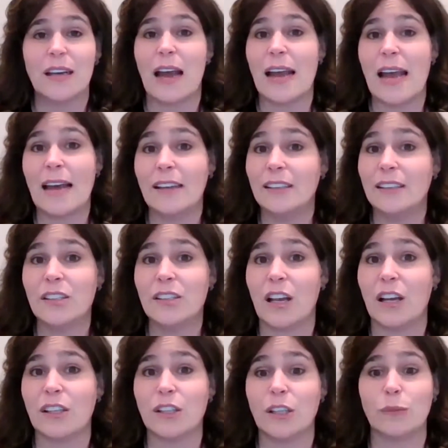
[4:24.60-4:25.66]
I had a
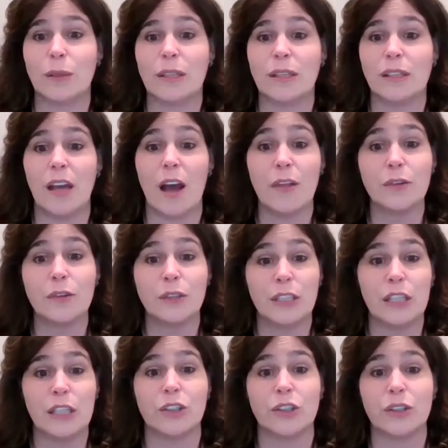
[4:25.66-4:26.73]
discussion with the other
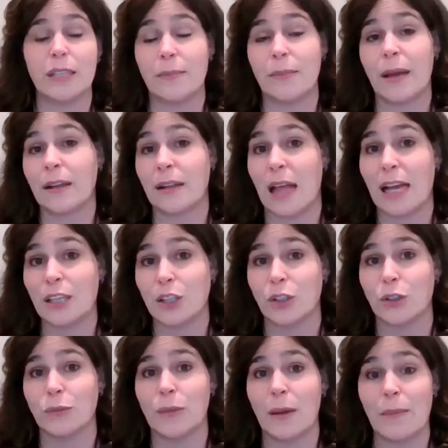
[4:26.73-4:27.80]
teachers in my
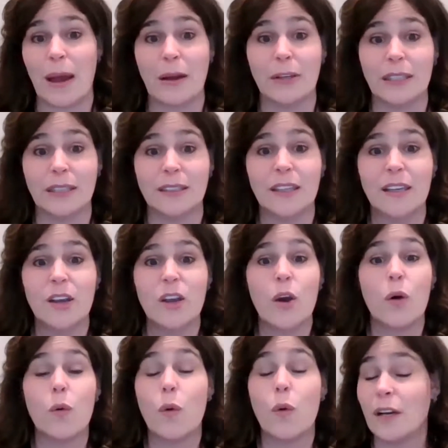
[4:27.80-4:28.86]
classroom about it.
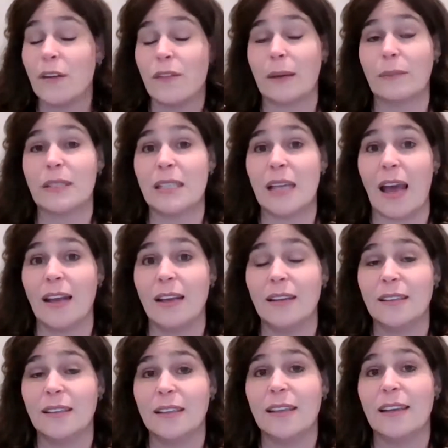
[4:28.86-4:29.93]
One of them said,
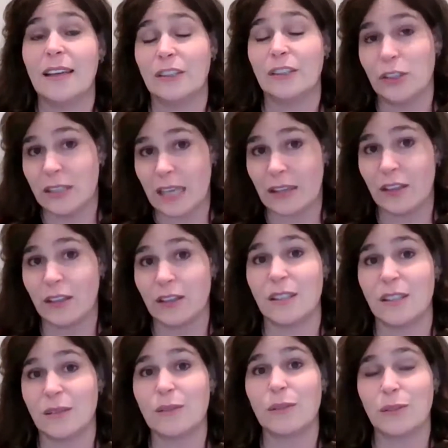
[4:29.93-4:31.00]
and she said
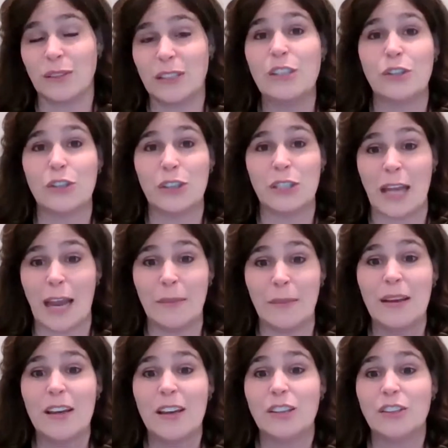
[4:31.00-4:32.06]
this teacher's name,
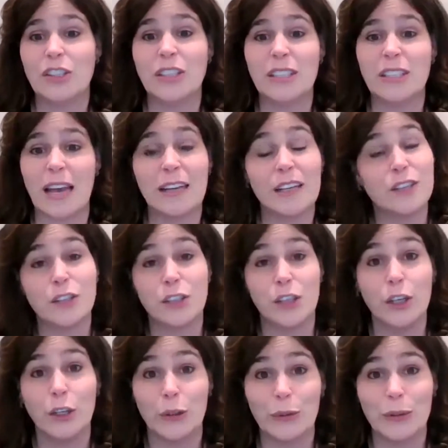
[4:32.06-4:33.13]
she said, "It's
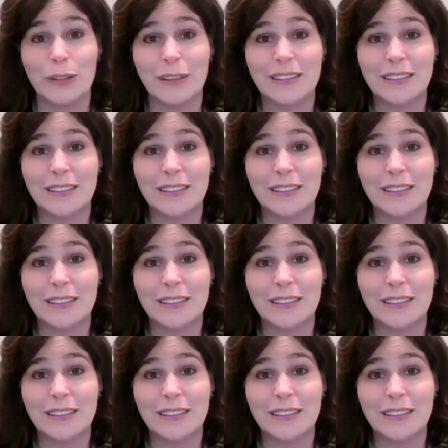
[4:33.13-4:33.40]
you.